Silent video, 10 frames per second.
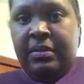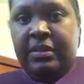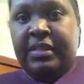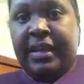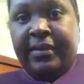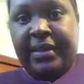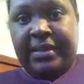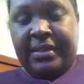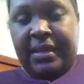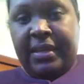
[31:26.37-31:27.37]

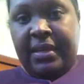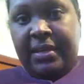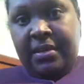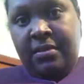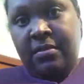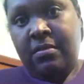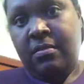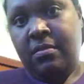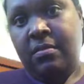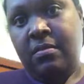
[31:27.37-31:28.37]
Cherries in
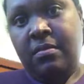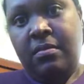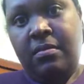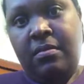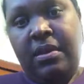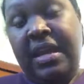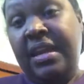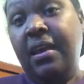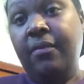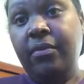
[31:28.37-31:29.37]

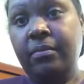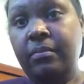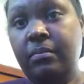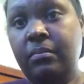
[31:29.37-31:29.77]
any of them